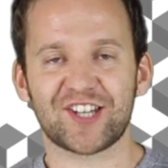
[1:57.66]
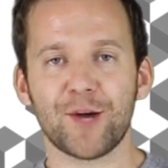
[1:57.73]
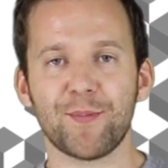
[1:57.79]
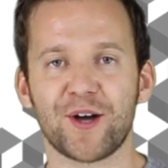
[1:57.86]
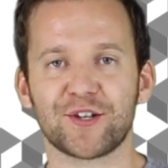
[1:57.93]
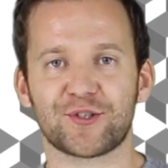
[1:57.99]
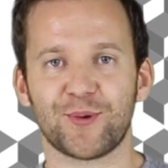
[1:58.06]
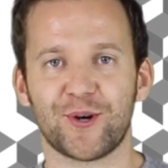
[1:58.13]

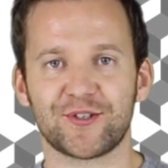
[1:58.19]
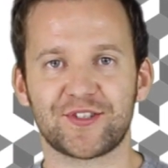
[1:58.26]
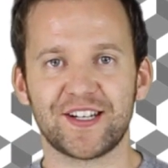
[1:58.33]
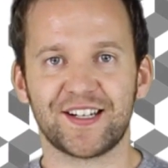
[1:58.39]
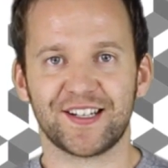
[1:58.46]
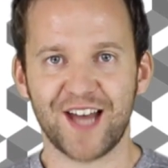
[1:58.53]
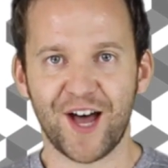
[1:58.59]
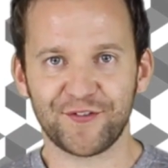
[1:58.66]
so much for
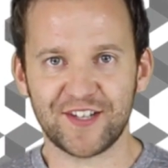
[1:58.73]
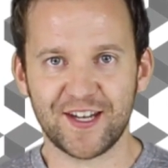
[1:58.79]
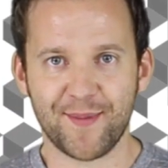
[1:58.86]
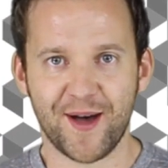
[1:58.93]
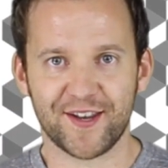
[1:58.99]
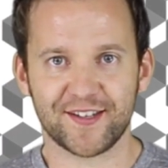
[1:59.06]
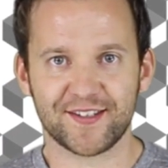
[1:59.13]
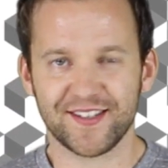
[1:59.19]
watching. Love to
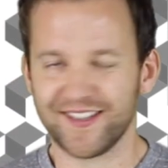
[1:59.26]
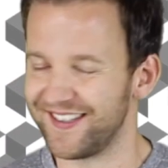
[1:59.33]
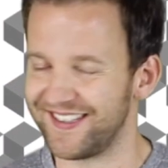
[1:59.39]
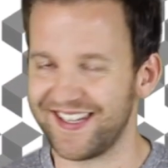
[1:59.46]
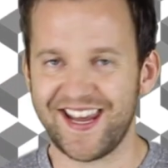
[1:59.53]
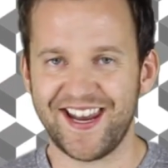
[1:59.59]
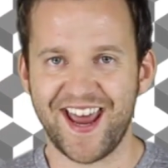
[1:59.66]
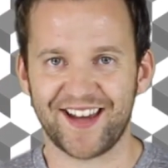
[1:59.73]
you, mothers.
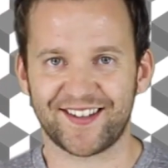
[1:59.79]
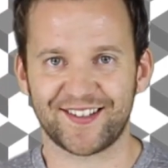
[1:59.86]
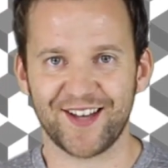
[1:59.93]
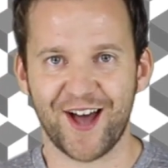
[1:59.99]
See you next